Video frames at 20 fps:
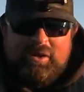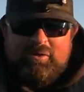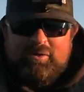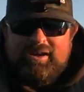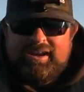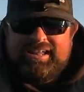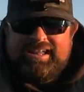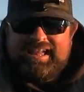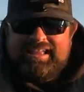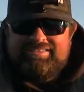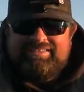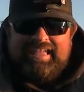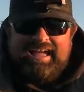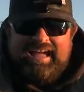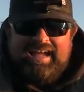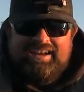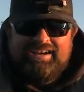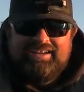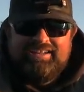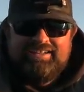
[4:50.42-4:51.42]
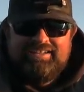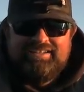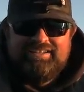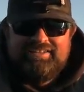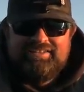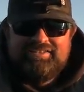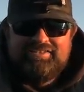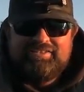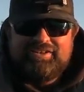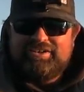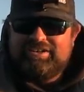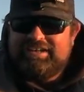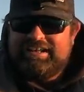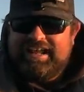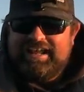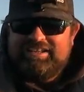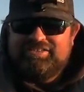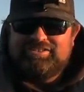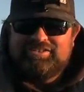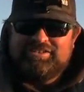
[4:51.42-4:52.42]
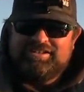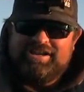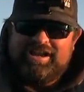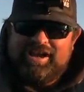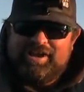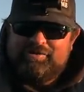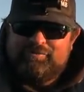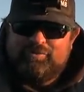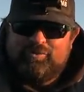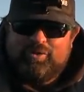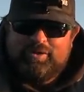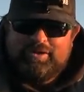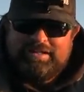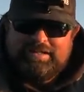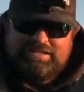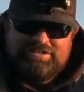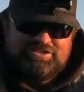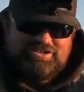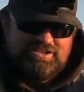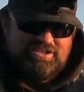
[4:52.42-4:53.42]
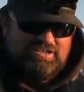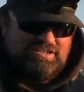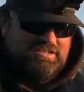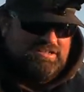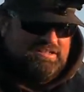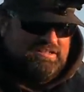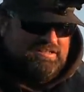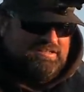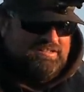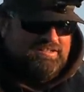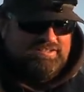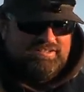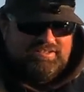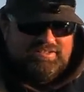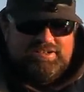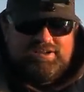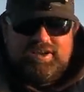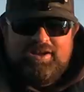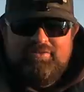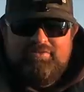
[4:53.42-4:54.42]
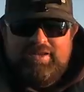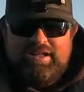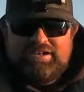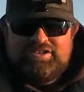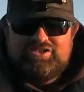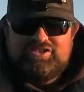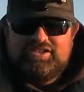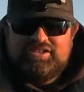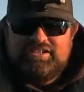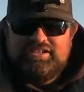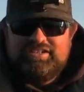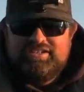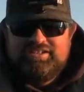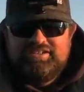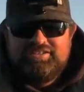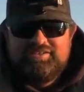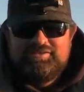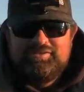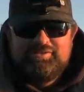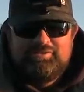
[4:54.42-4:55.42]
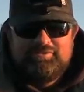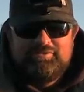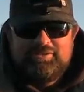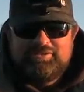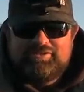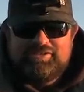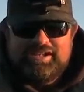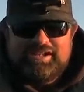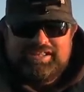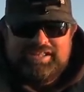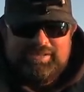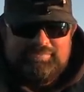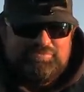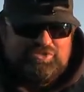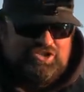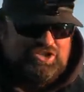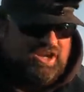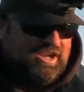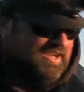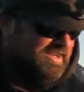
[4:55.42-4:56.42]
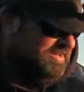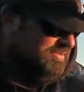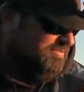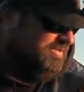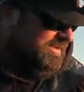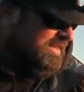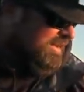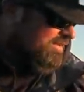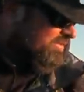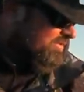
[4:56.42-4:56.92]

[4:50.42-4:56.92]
We're gonna get that thirty-eight, thirty-nine, forty incher. Eventually, we just got to keep chucking, but that